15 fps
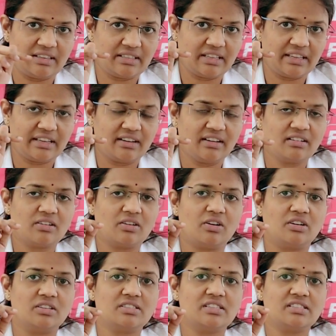layer
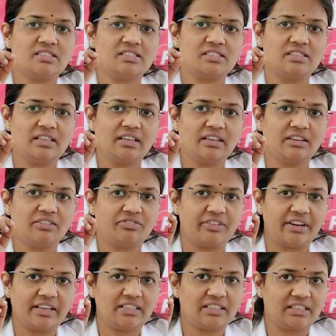causes the
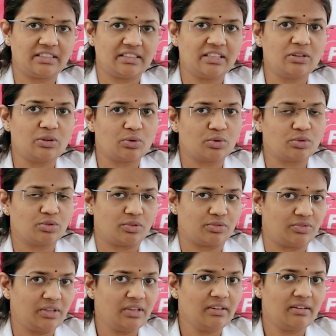defect in the growth
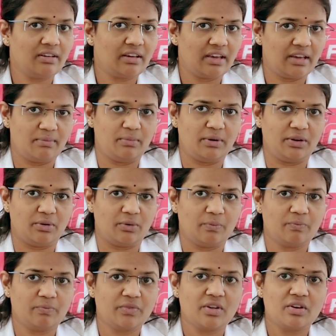of the embryo.
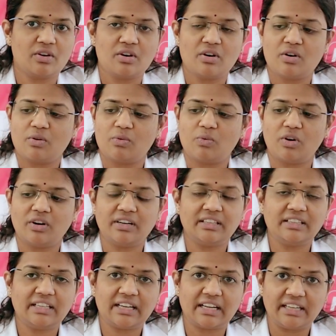What
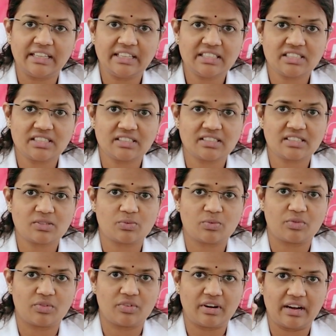are the conditions
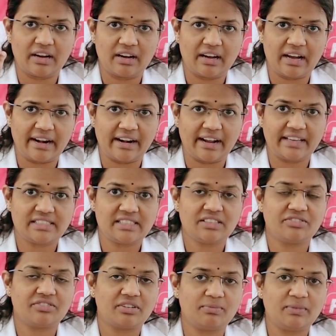uh,
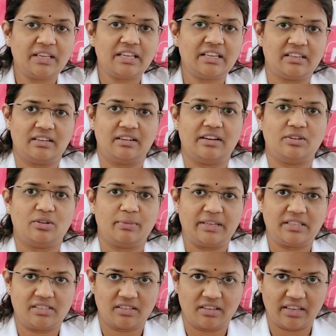arising from the inner
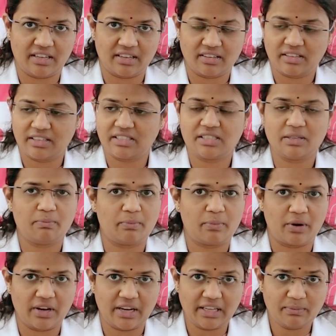endometrial layer is the
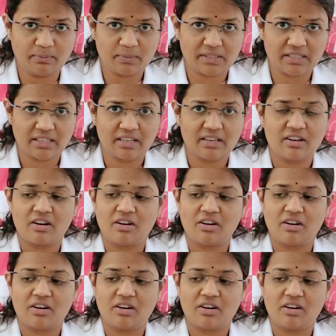polyps,